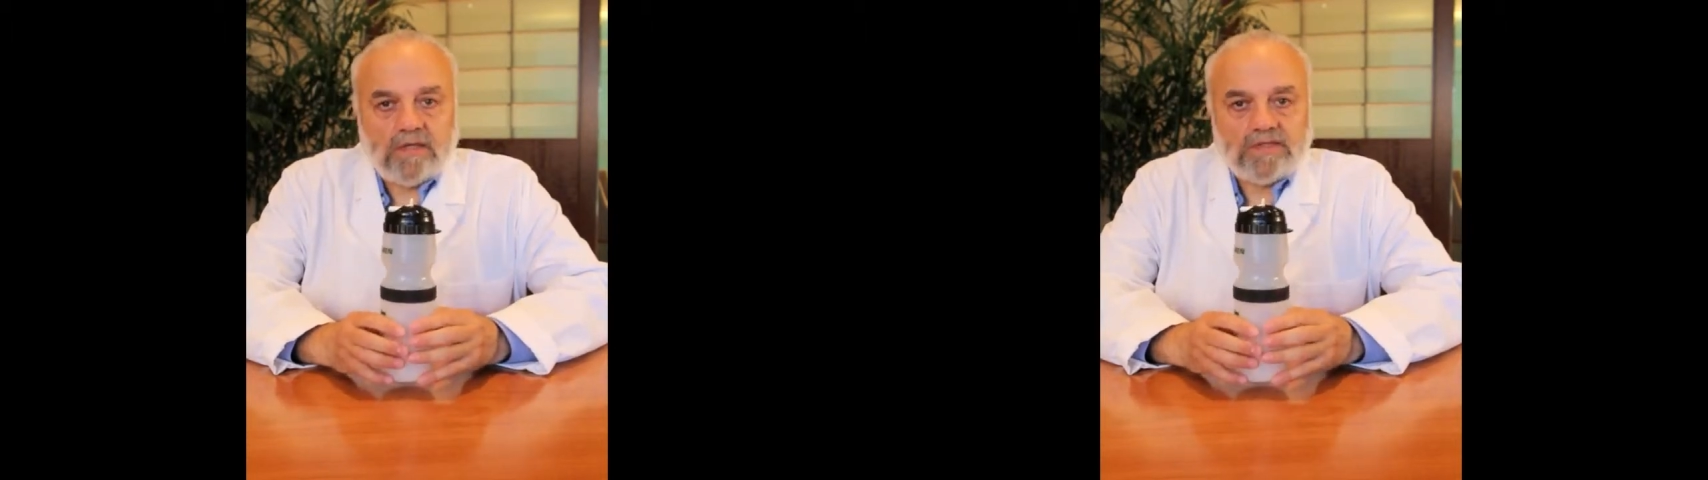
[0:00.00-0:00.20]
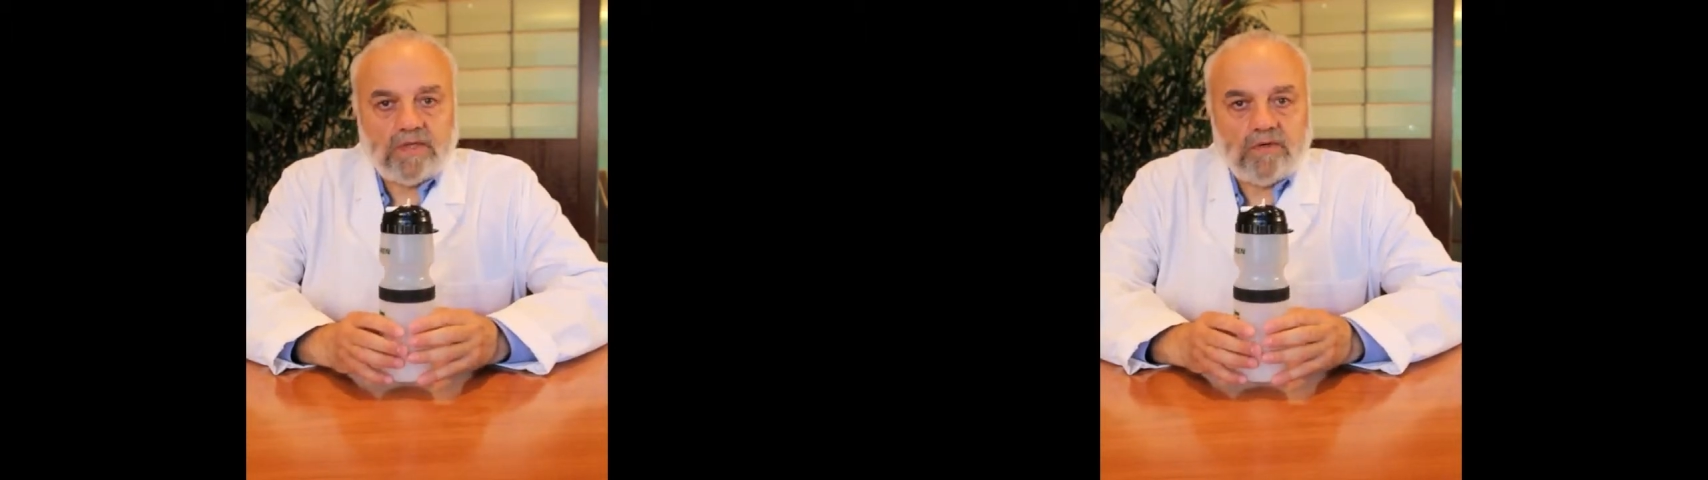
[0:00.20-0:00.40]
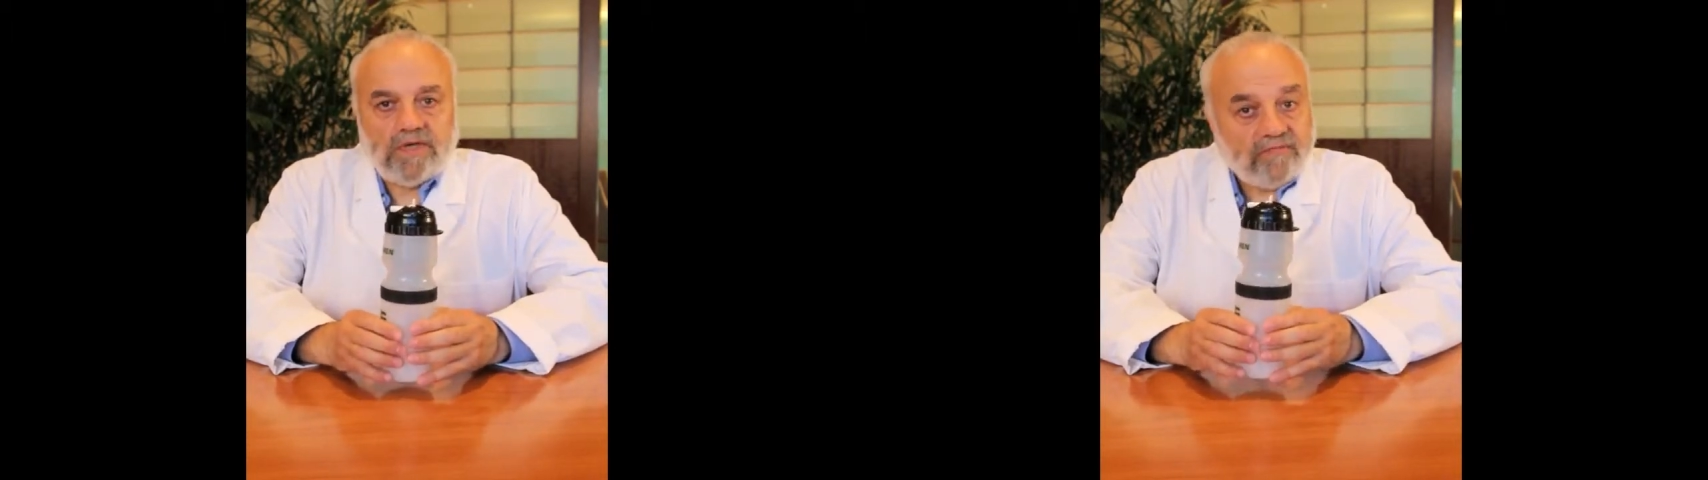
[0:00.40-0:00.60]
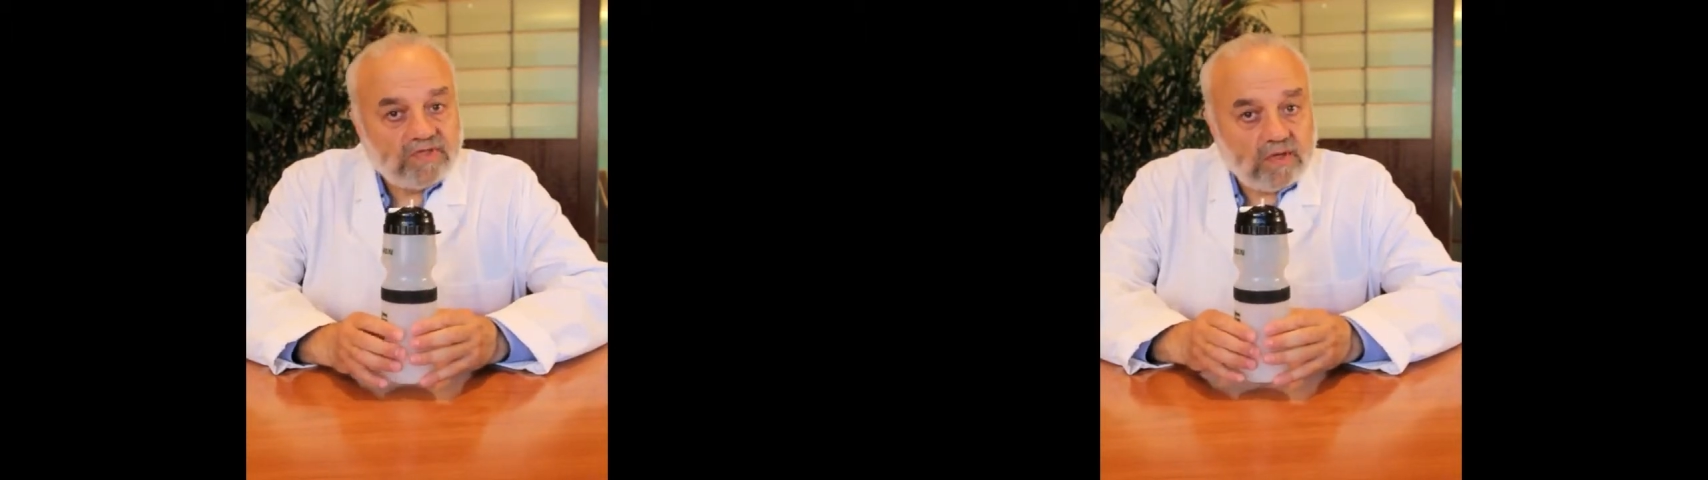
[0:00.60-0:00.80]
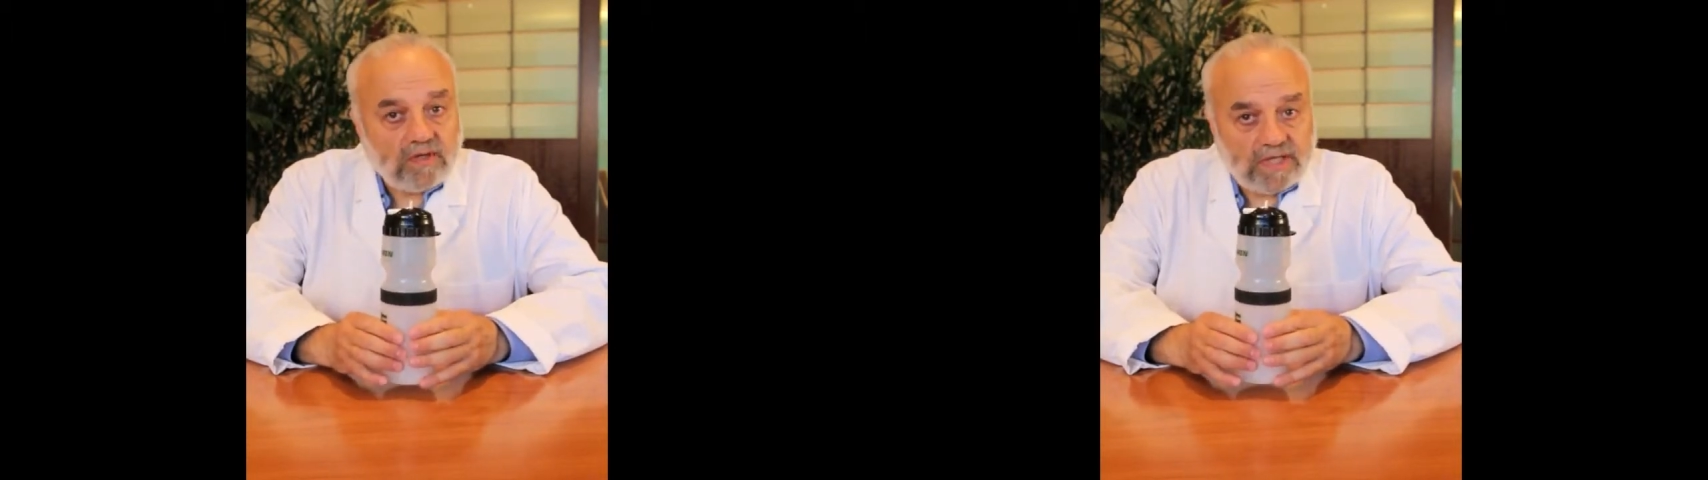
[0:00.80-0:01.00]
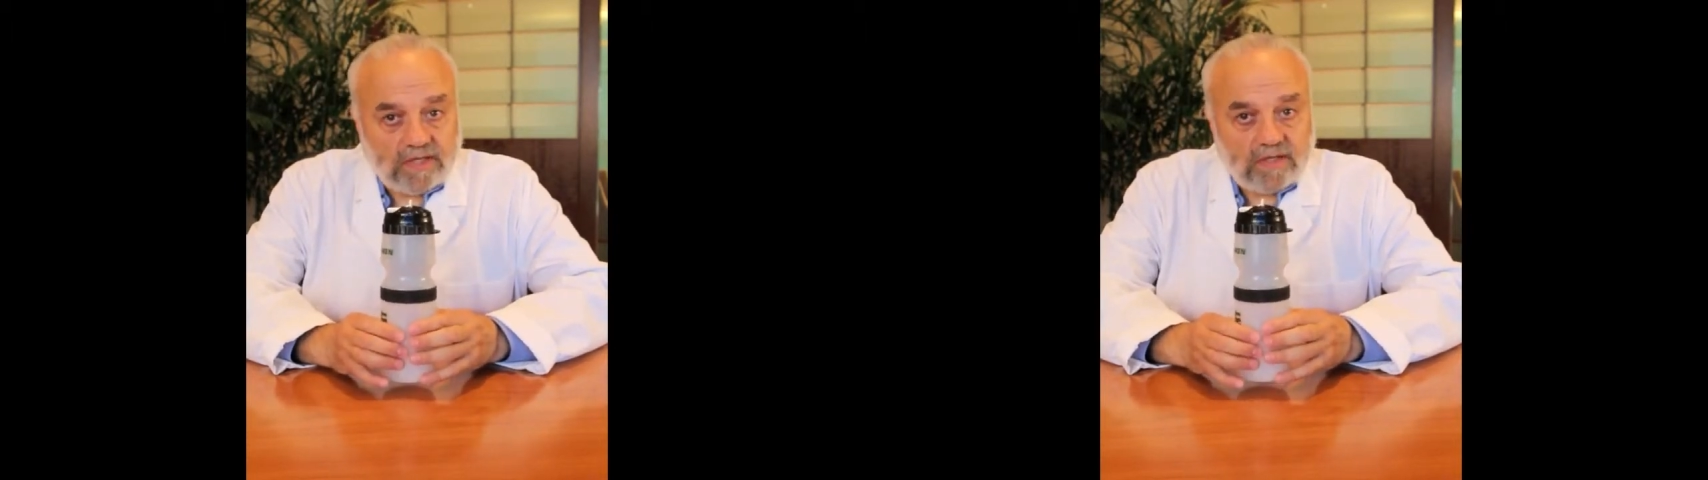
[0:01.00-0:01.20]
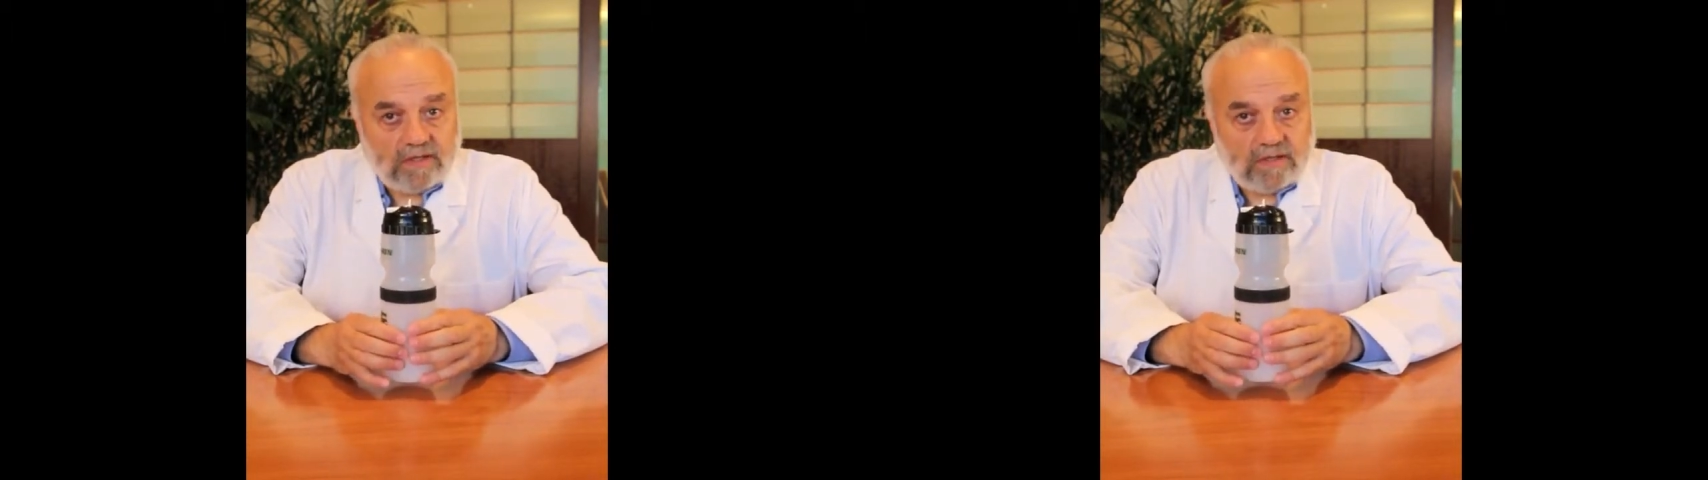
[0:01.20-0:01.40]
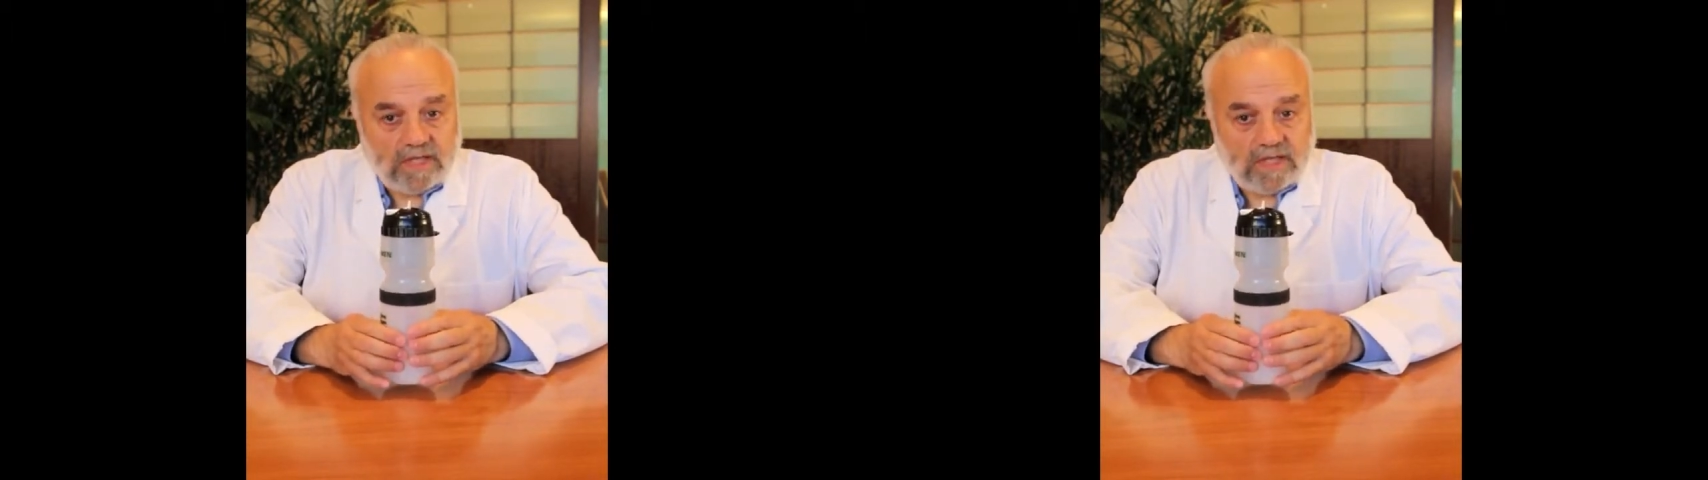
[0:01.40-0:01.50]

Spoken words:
so if it's going to leak,